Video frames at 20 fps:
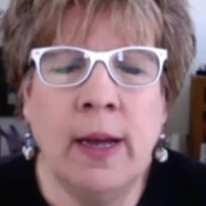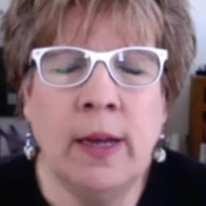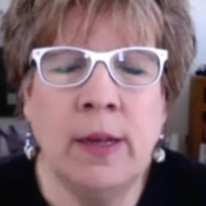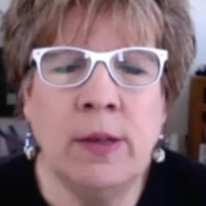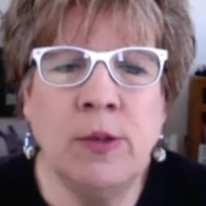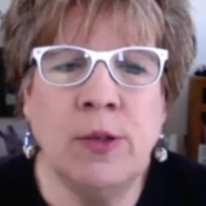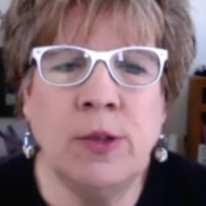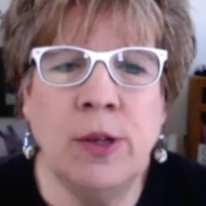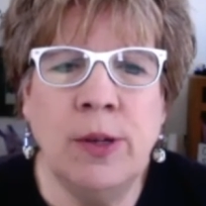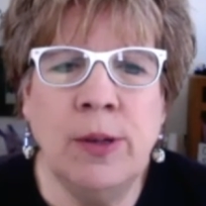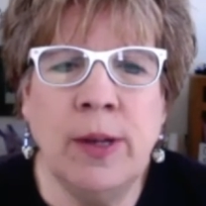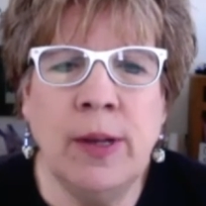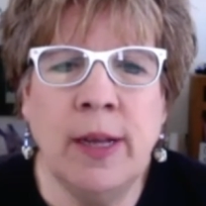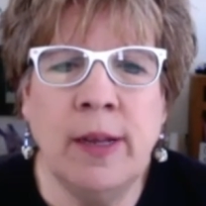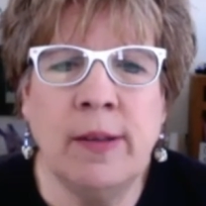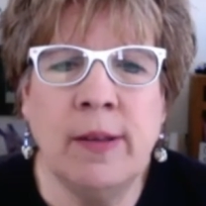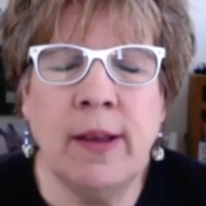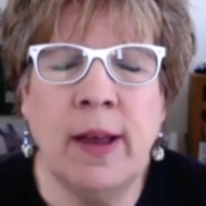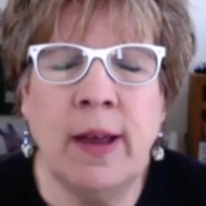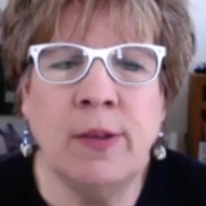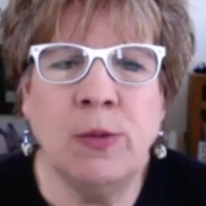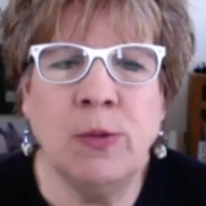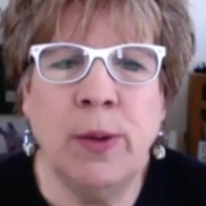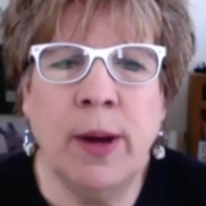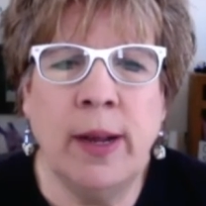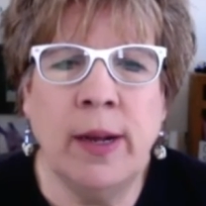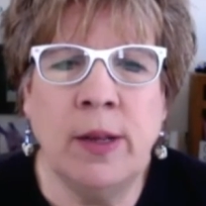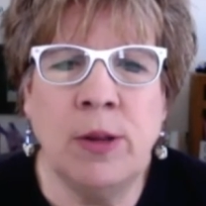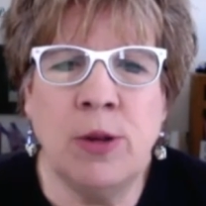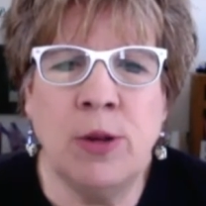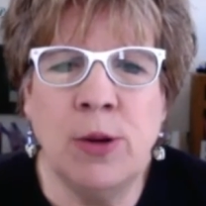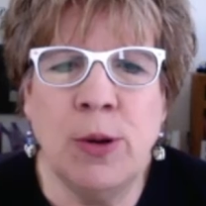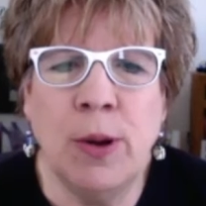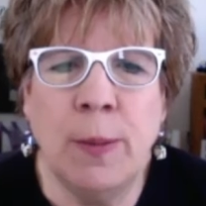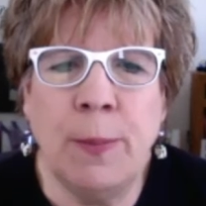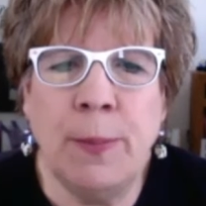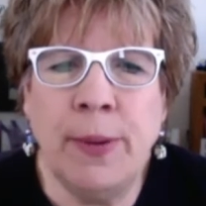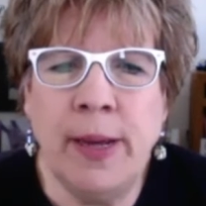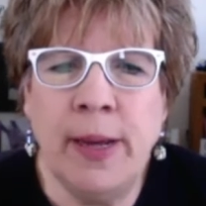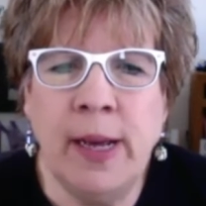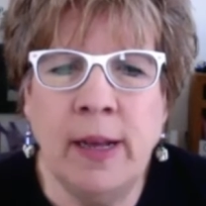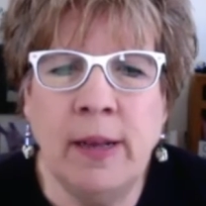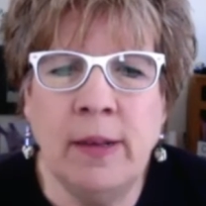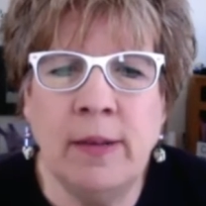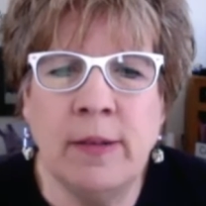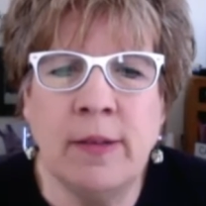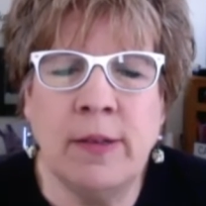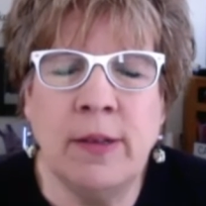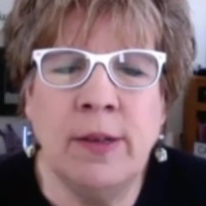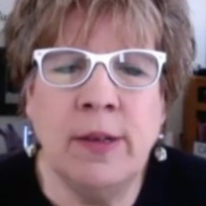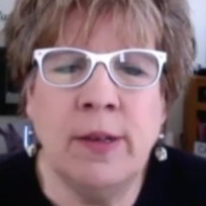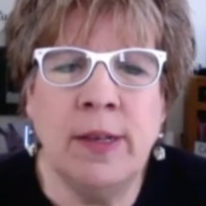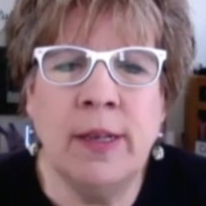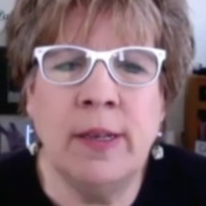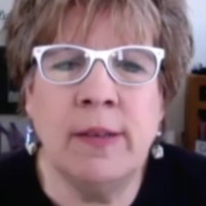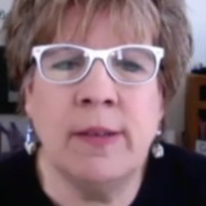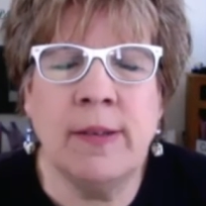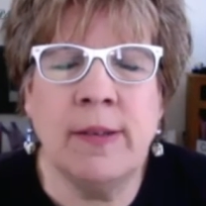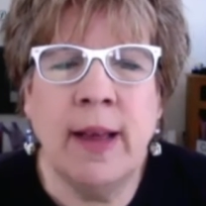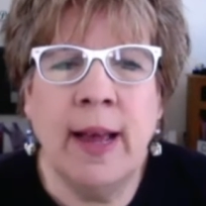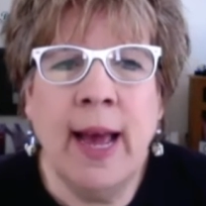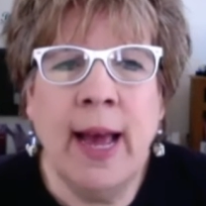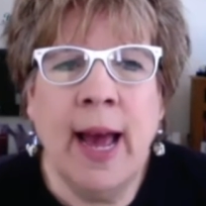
students as well as European students,